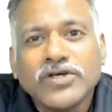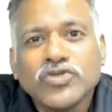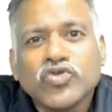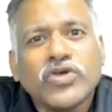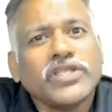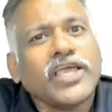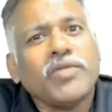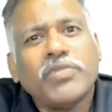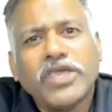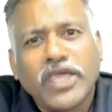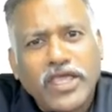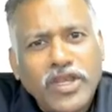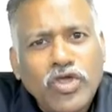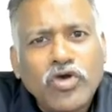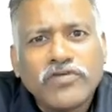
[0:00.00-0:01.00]
So it can be
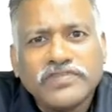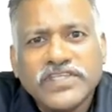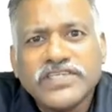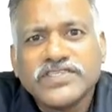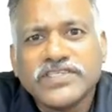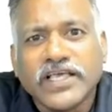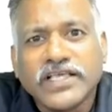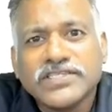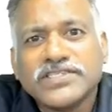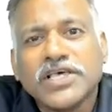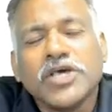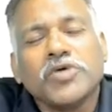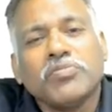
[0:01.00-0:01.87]
any of these things.